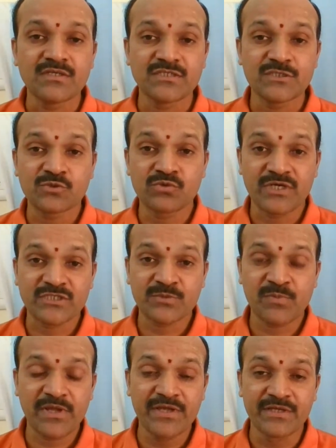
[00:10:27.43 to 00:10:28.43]
See, to
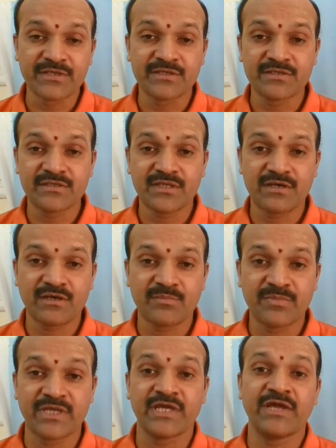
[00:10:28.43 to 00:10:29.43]
explain the
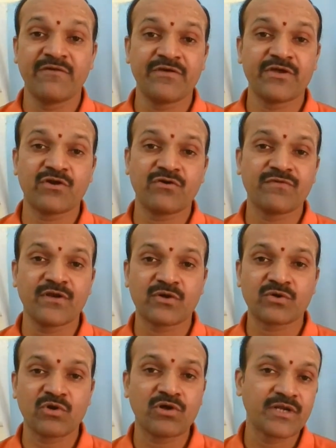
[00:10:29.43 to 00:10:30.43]
behavior of
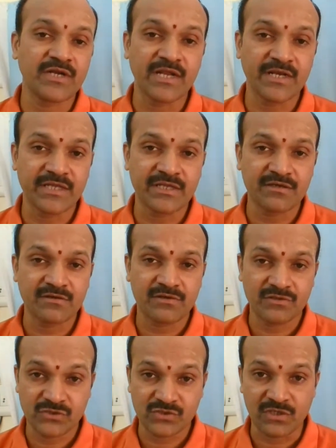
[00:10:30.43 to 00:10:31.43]
electron in any
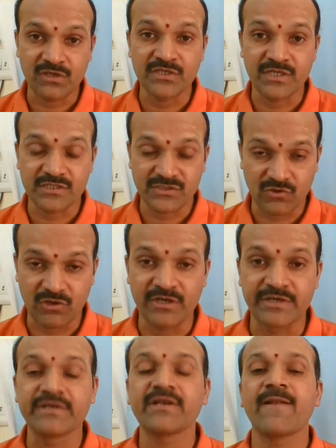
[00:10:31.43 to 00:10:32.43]
crystal, in a
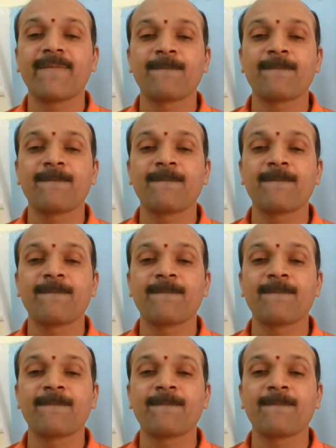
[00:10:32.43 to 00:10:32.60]
solid,